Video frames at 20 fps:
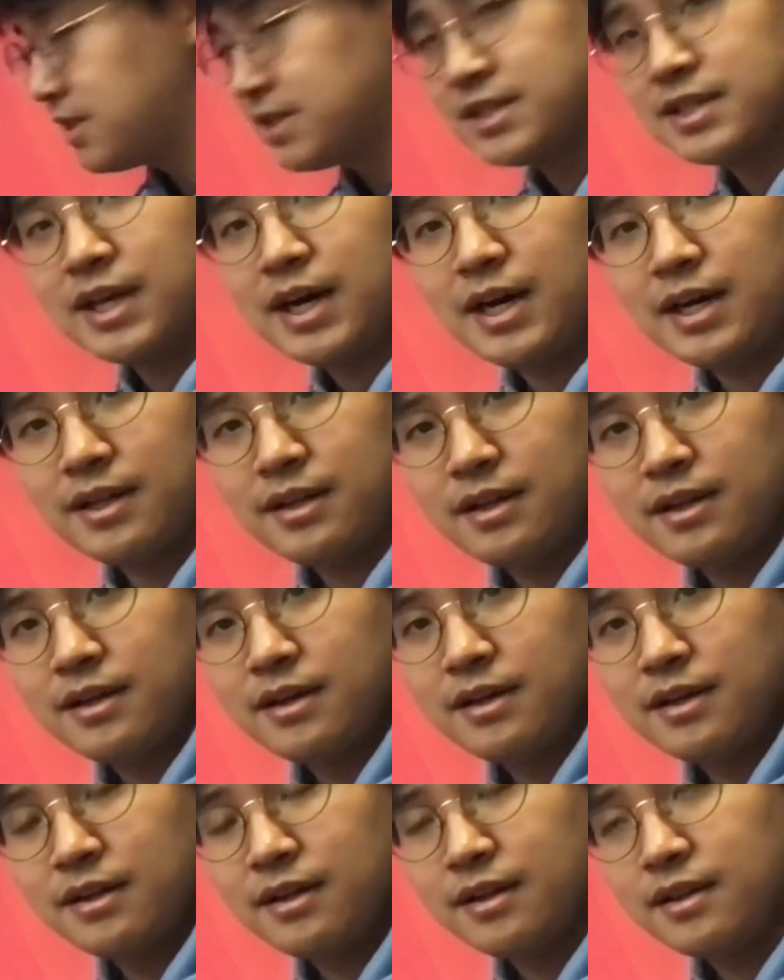not
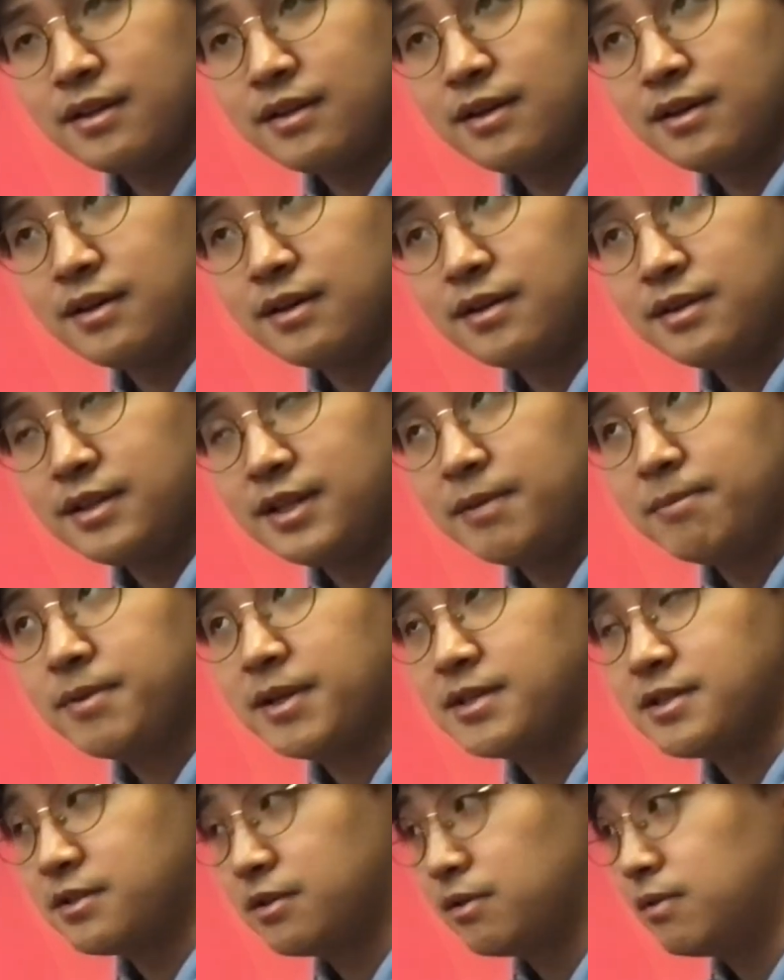the
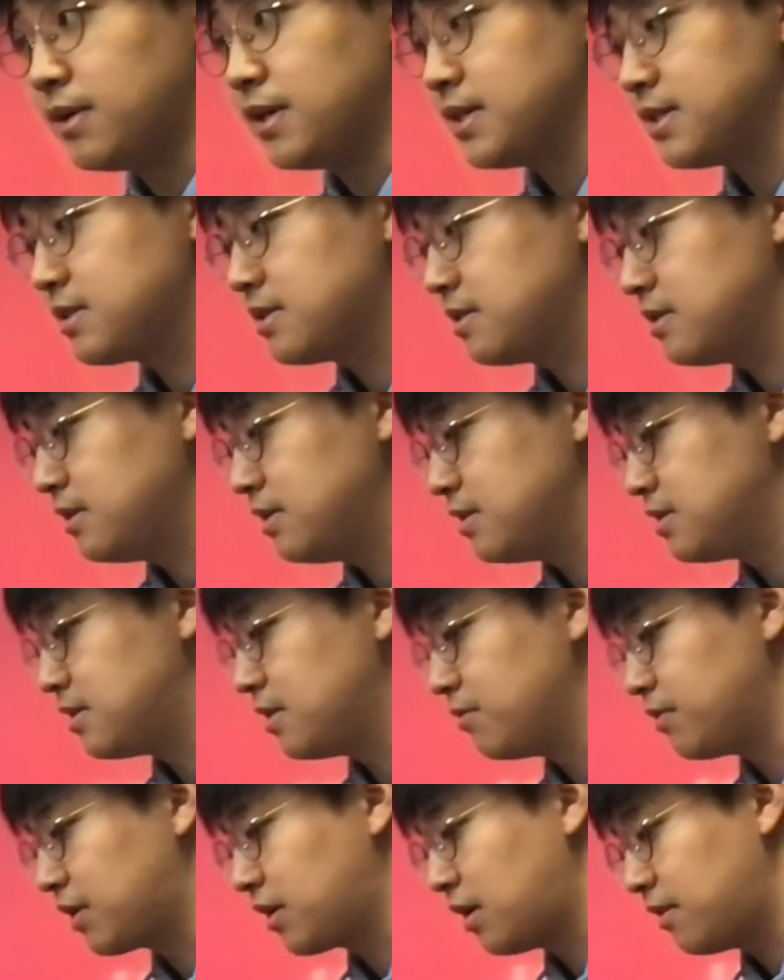DeepLens OS, it's the
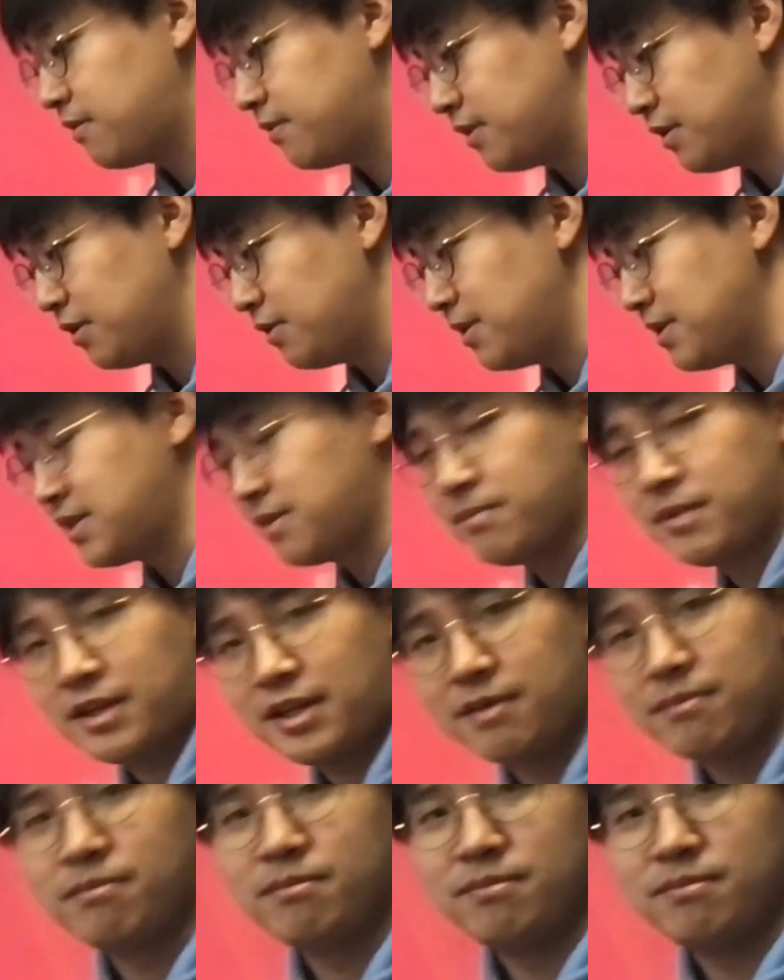recovery OS. I'm not keep